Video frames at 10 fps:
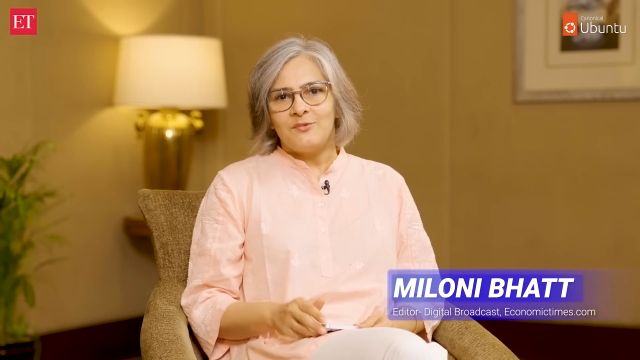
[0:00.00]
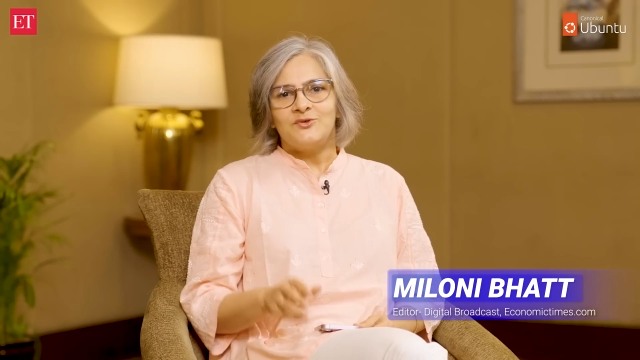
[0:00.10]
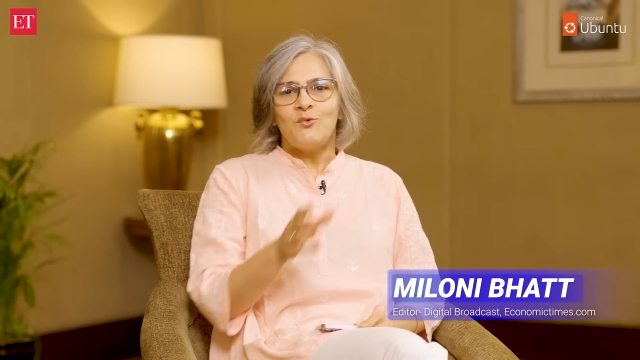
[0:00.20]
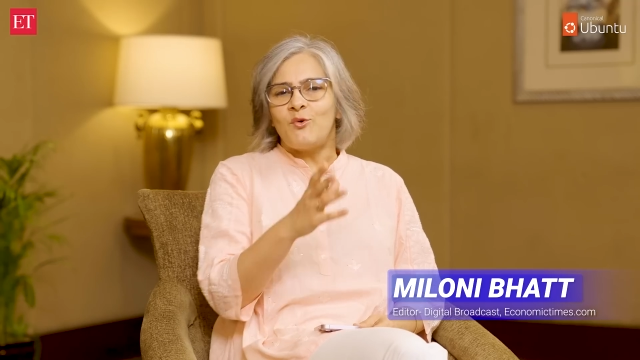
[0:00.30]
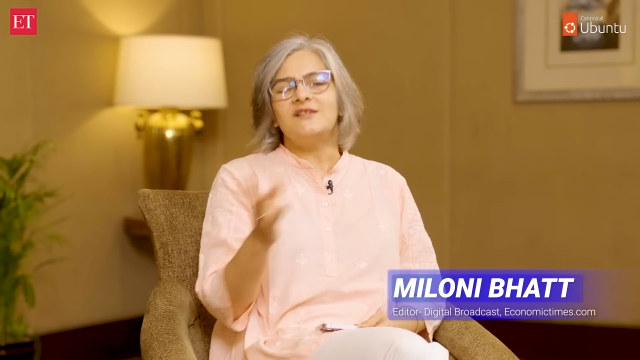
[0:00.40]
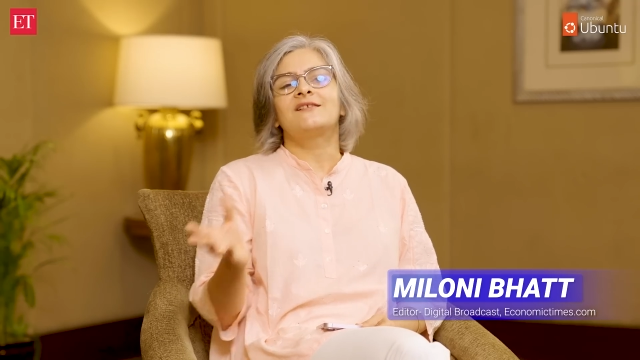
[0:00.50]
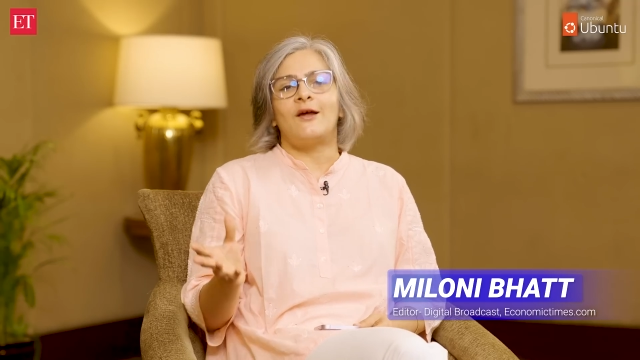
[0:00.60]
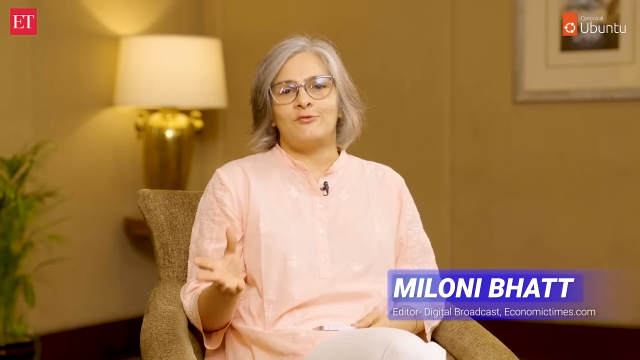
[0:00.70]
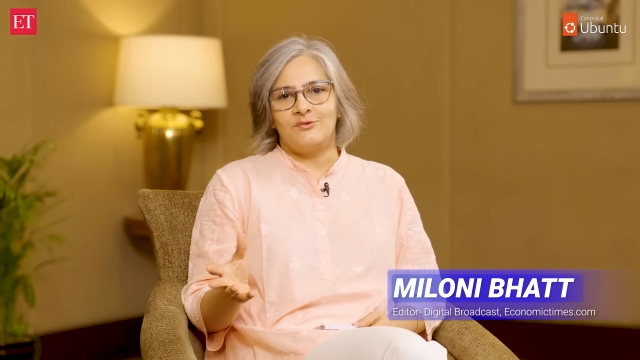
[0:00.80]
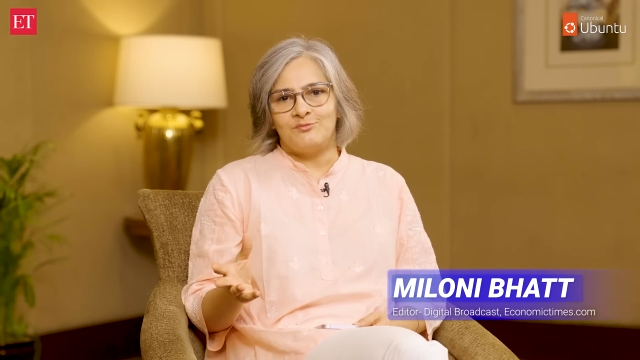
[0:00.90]
So what is
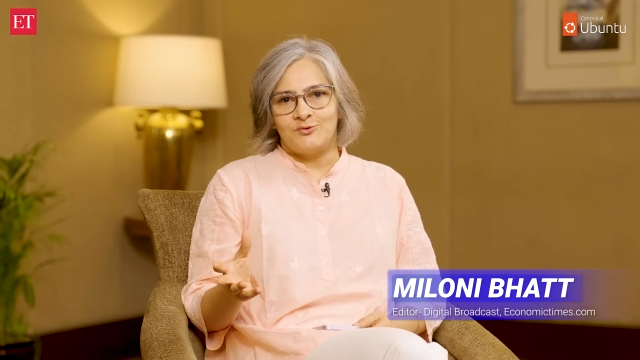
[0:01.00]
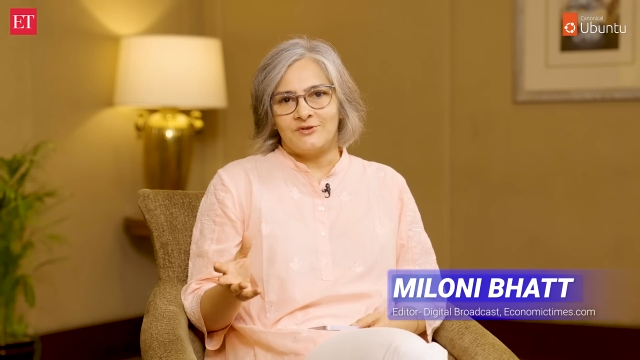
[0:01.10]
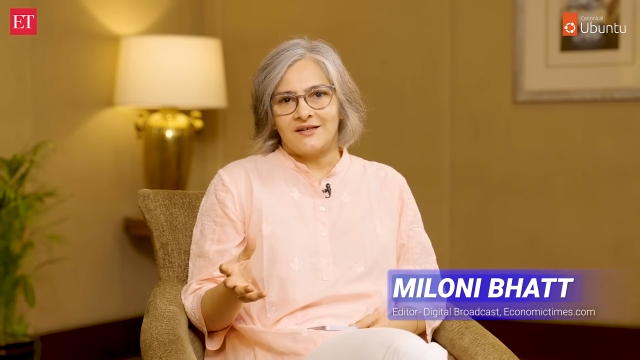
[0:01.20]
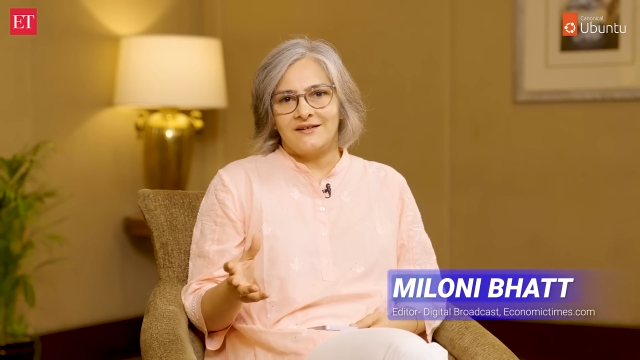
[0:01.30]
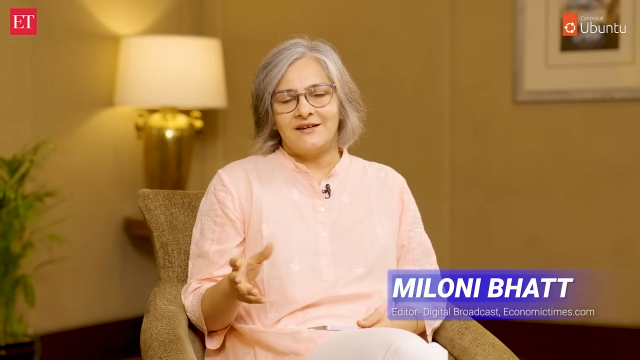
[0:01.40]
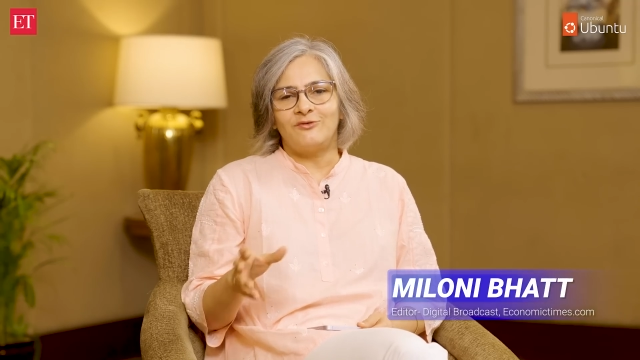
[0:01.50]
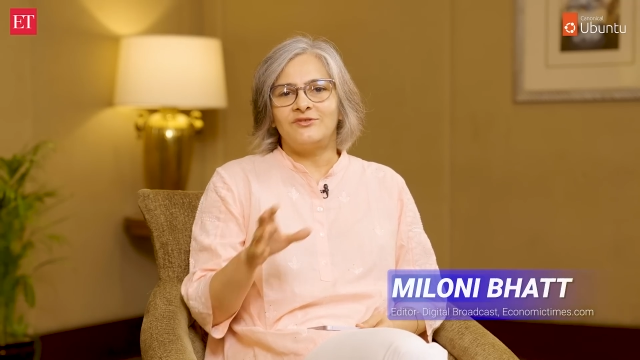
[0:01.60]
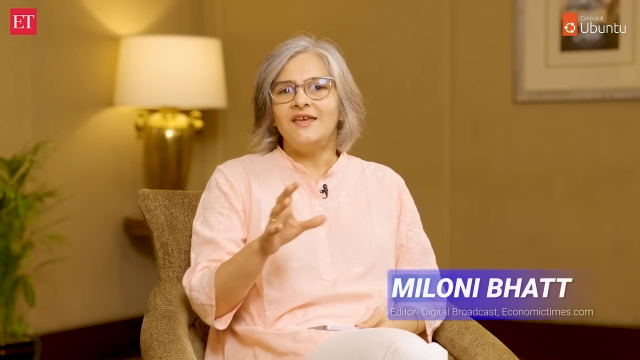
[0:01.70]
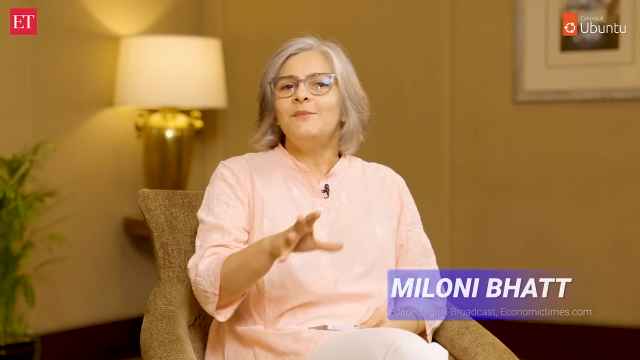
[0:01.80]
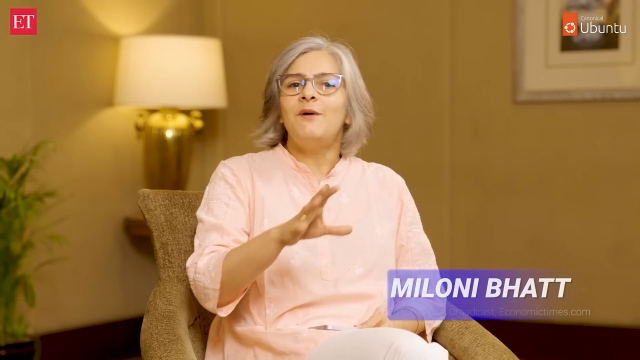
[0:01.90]
cloud computing? Now,
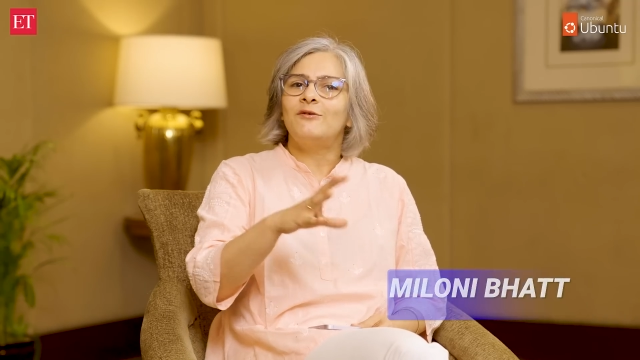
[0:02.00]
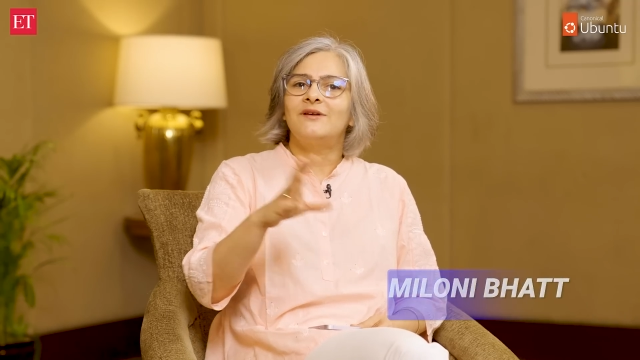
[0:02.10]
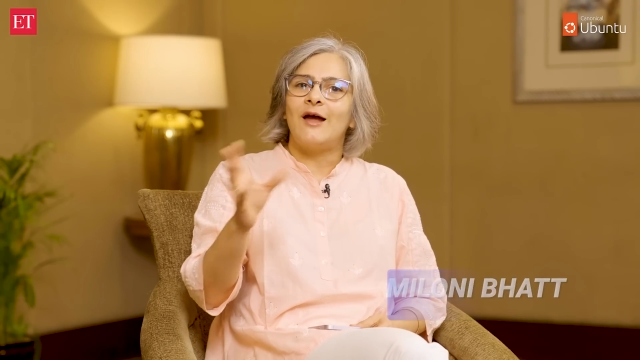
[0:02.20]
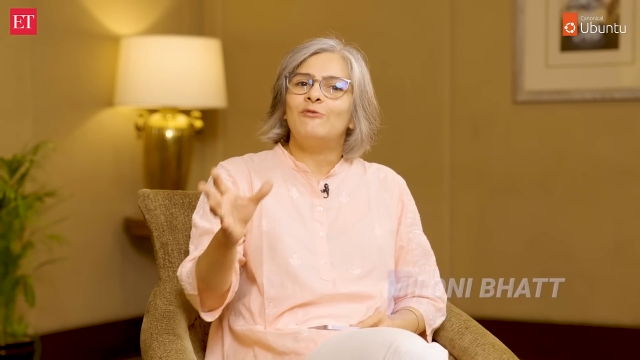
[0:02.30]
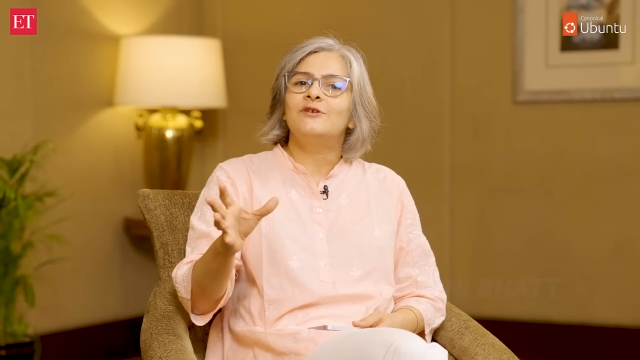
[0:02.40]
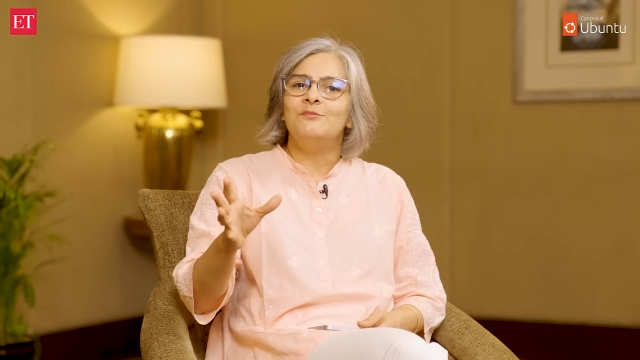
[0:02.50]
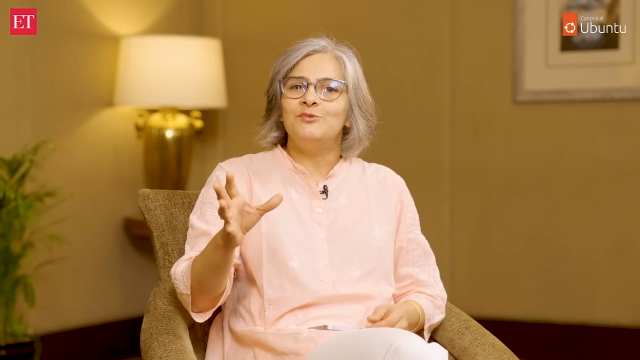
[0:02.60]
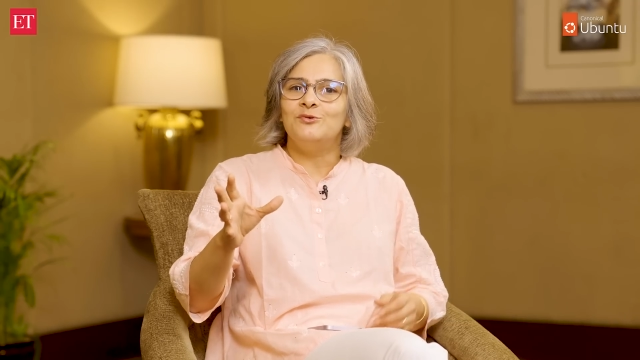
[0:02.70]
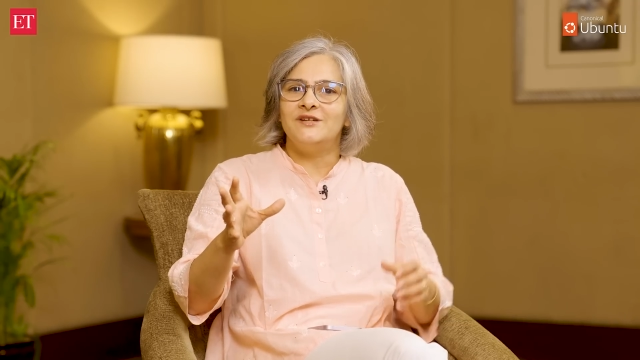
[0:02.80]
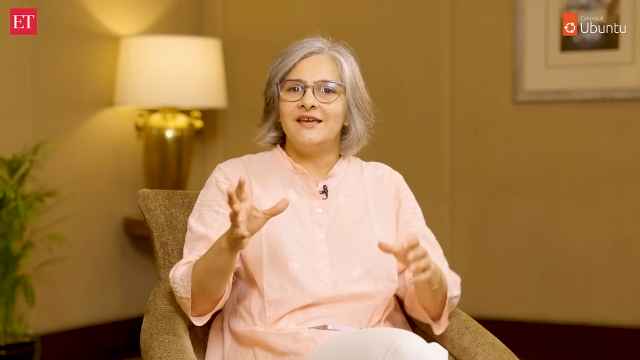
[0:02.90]
think about cloud
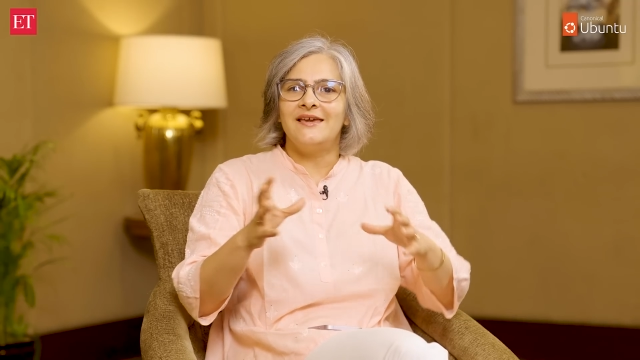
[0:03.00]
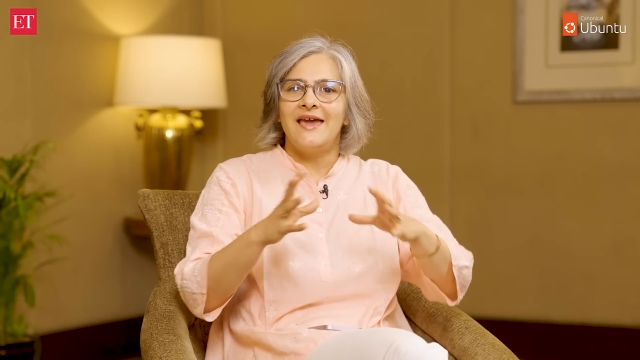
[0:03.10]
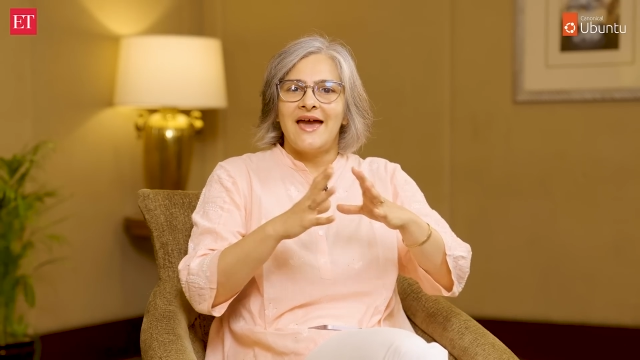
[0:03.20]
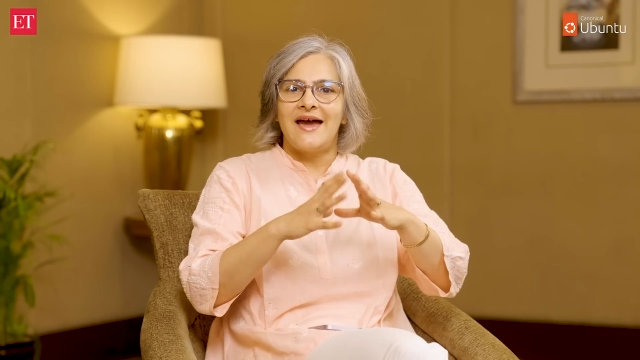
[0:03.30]
computing